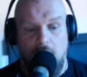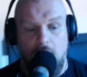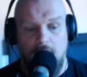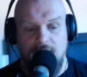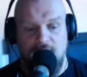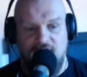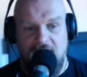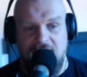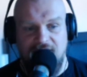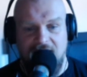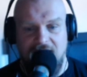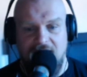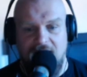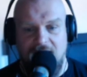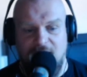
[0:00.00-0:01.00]
Oh,
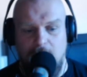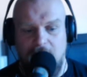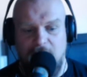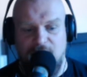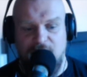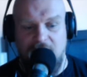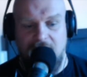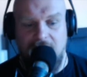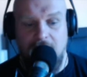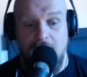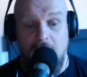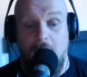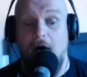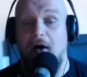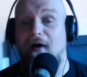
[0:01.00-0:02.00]
Sandy, quick thing.
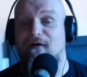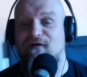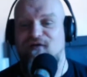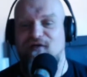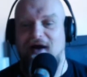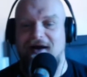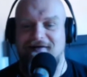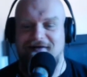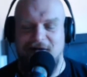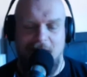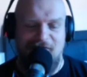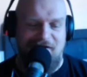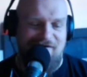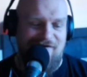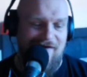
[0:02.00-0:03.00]
Oh, Sandy, what
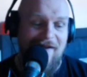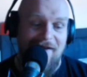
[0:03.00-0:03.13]
have you done?